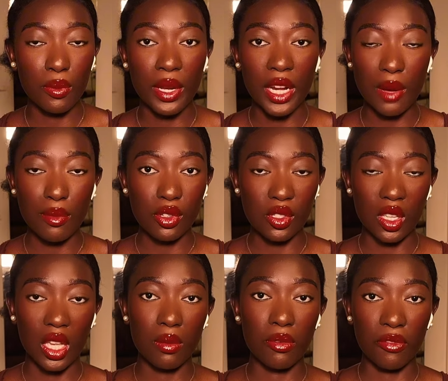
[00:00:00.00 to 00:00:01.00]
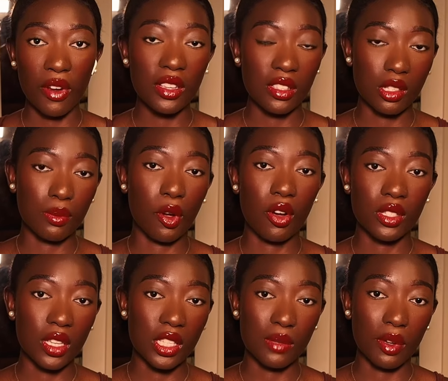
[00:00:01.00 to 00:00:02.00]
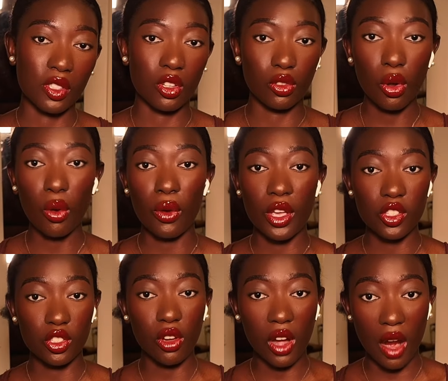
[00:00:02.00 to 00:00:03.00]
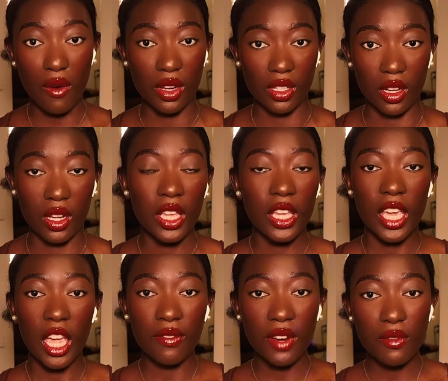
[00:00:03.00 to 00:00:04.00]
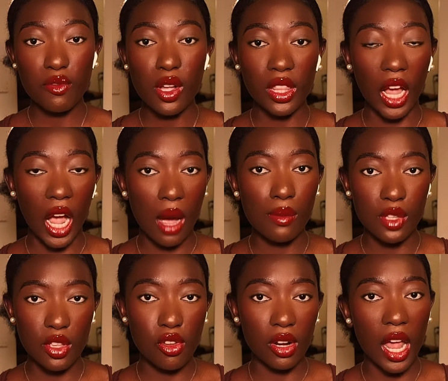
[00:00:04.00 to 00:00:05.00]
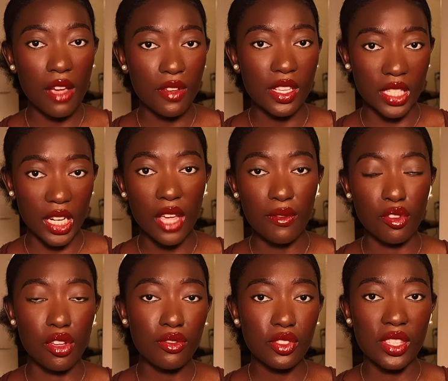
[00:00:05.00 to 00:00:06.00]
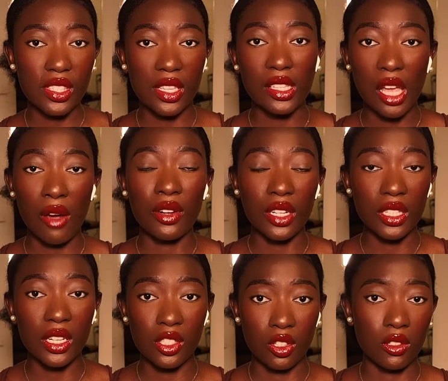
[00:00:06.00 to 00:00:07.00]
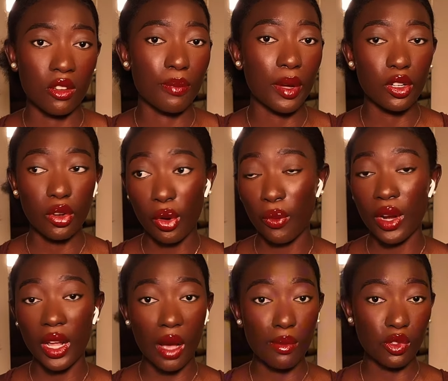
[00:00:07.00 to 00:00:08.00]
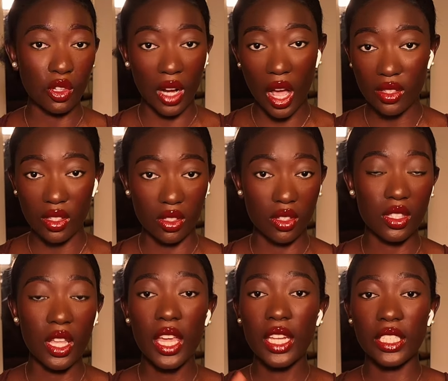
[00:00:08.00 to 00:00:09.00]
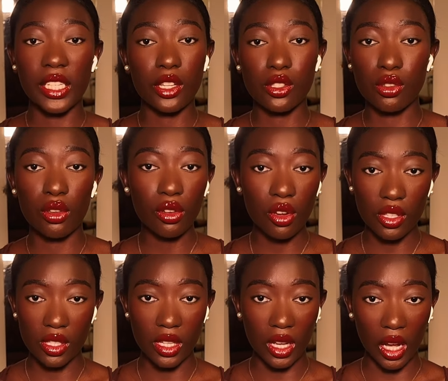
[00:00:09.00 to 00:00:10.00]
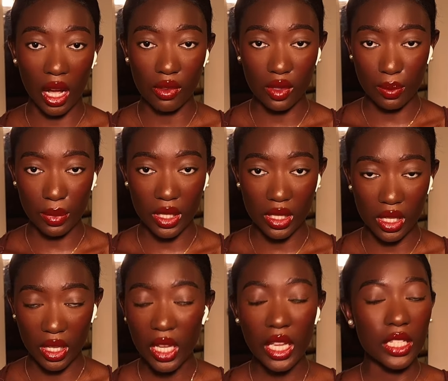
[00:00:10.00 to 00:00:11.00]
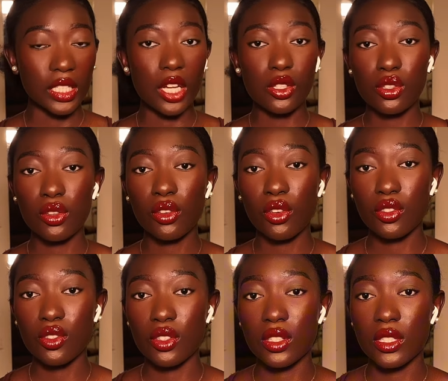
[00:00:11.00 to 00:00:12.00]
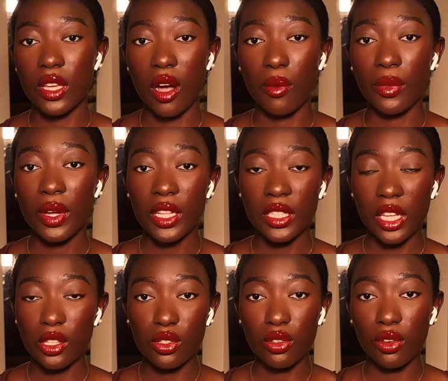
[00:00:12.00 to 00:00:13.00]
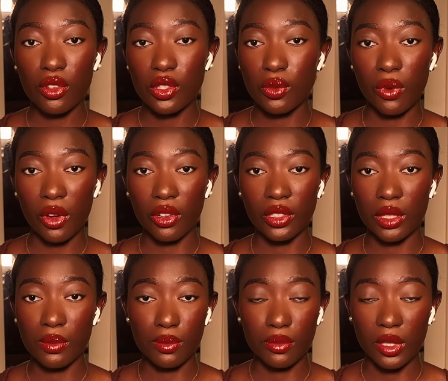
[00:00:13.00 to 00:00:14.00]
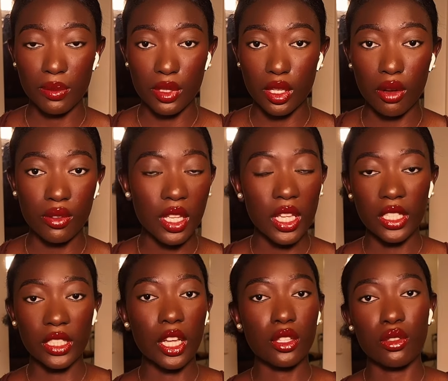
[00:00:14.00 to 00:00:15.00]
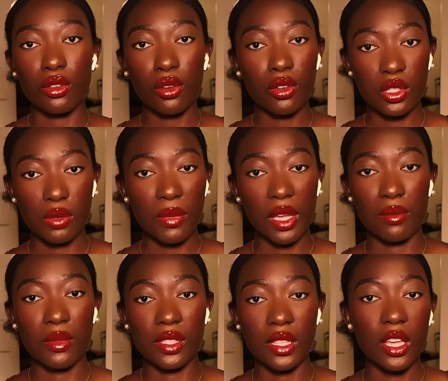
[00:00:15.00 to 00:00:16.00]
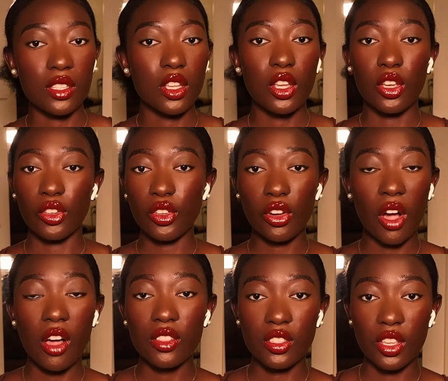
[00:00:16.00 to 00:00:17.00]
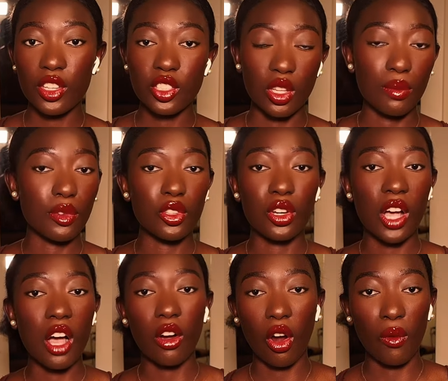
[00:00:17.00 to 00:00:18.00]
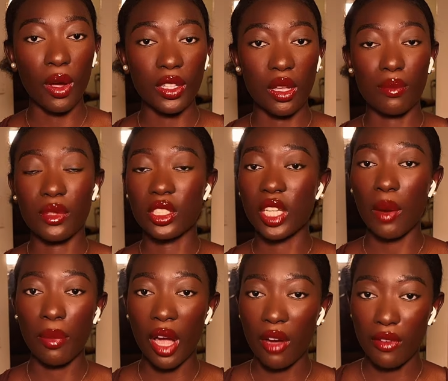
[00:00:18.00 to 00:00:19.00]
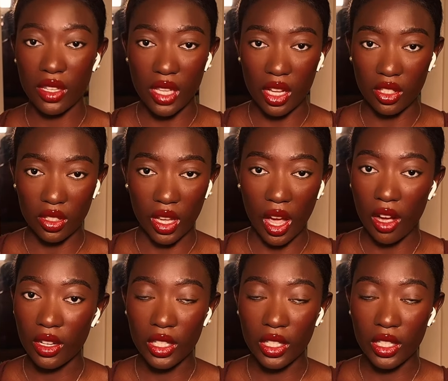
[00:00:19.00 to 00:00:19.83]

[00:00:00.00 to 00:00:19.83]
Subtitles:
being able to keep friends is because he's special. No, it's your character. If everyone that comes in your life is leaving, you have to sit down and analyze yourself. But no, when it comes to narcissists, they are too good to take accountability. They are too good to work on themselves. They are too good to make mistakes. You can't teach them. You can't correct them. They are perfect as they are.